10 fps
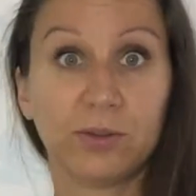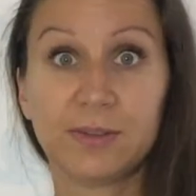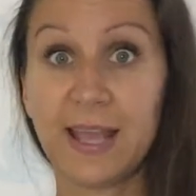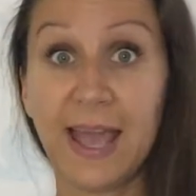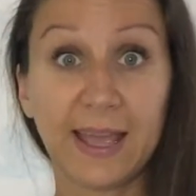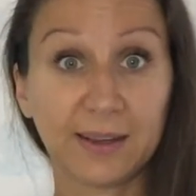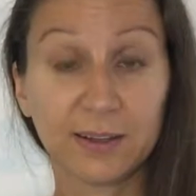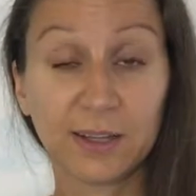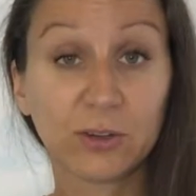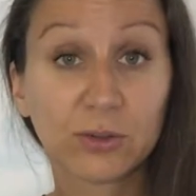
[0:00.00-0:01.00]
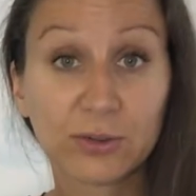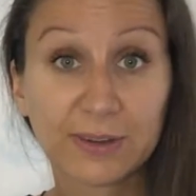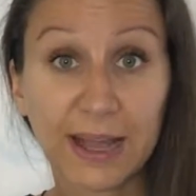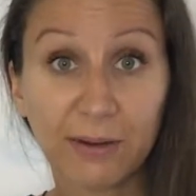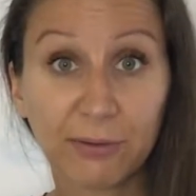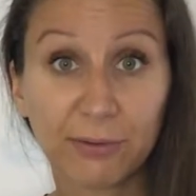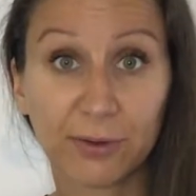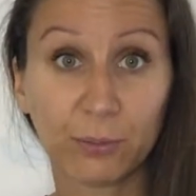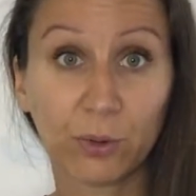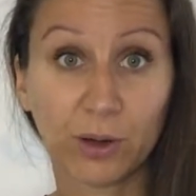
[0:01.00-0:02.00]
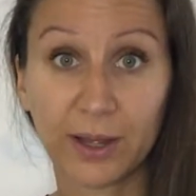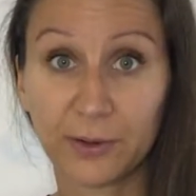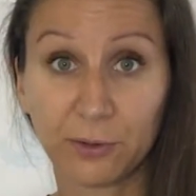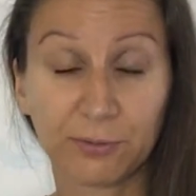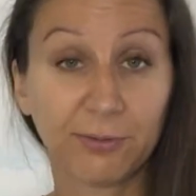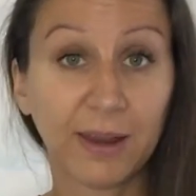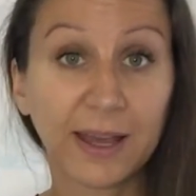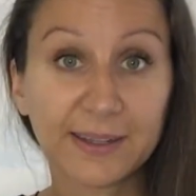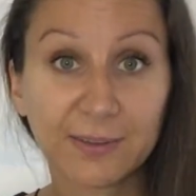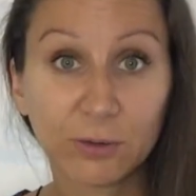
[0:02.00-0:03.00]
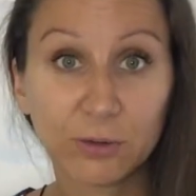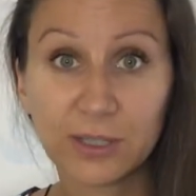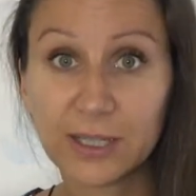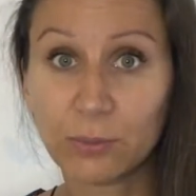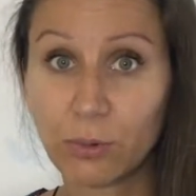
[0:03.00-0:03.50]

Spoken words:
technical stuff, what kind of lights do you need,